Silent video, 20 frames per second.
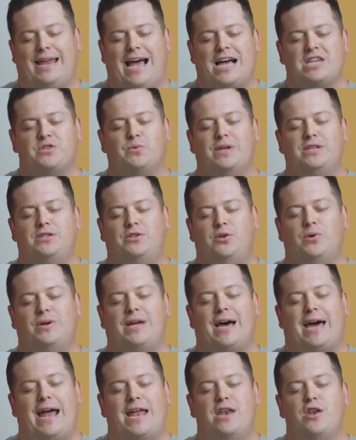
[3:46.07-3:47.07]
And as we do,
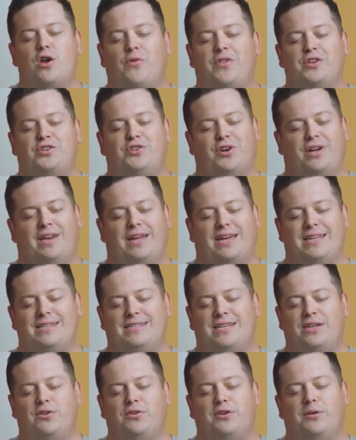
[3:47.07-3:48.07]
God, I know that you're going to
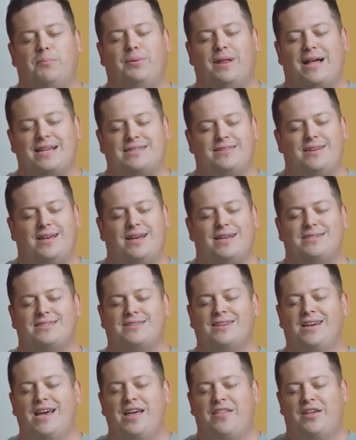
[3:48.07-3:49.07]
continue to bless
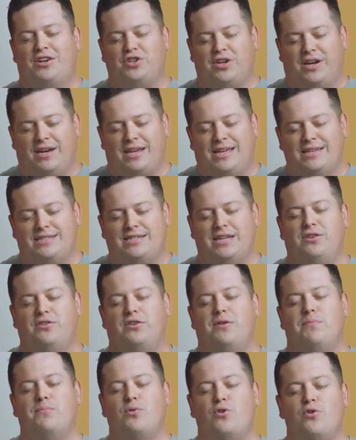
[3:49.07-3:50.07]
us, that you're going to continue
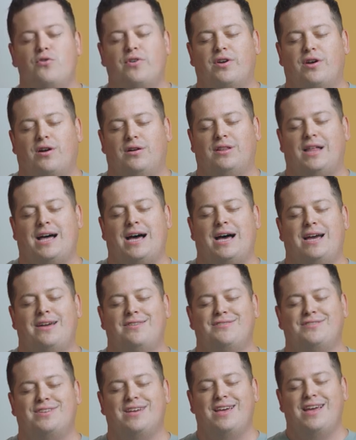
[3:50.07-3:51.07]
to move in our
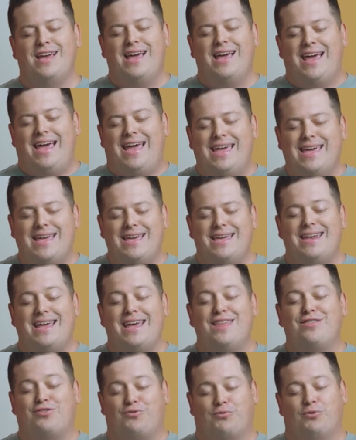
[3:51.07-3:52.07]
lives, in
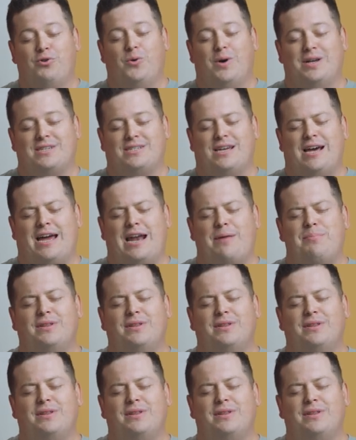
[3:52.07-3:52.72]
and through us, God.